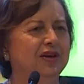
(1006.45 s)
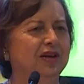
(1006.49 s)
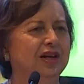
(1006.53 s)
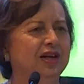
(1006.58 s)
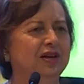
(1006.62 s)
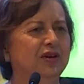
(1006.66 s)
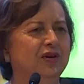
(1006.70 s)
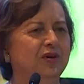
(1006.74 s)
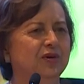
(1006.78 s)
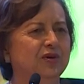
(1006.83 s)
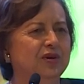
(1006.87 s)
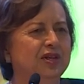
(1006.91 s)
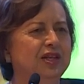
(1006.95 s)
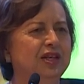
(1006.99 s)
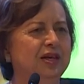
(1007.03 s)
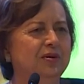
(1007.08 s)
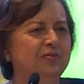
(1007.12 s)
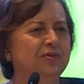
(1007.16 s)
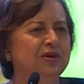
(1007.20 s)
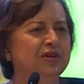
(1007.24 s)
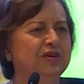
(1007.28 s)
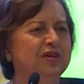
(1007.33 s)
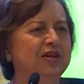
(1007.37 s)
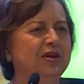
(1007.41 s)
and your
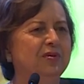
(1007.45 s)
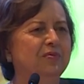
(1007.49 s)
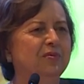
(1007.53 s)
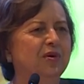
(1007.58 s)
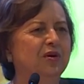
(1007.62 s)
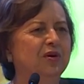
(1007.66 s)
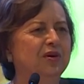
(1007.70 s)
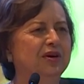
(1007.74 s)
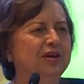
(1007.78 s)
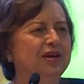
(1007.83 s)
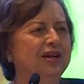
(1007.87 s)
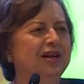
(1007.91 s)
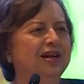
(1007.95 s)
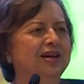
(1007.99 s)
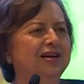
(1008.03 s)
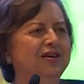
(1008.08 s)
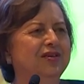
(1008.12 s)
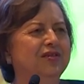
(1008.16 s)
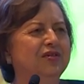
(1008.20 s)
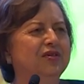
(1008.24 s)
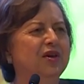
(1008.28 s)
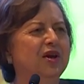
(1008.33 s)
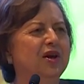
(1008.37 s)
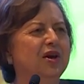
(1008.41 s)
team is
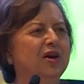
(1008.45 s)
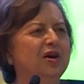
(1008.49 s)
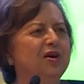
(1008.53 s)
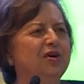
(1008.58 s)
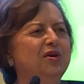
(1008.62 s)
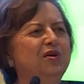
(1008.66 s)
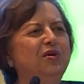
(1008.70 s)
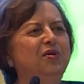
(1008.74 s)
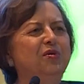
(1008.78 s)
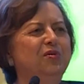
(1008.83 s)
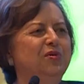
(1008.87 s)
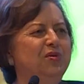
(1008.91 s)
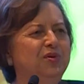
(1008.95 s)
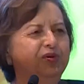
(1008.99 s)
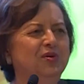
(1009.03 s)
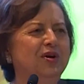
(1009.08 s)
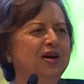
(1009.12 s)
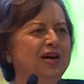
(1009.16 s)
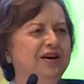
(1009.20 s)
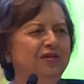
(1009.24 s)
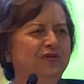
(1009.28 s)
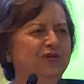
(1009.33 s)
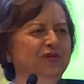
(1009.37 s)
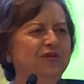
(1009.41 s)
demoralized, you
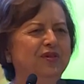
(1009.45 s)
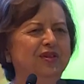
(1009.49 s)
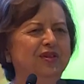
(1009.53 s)
drive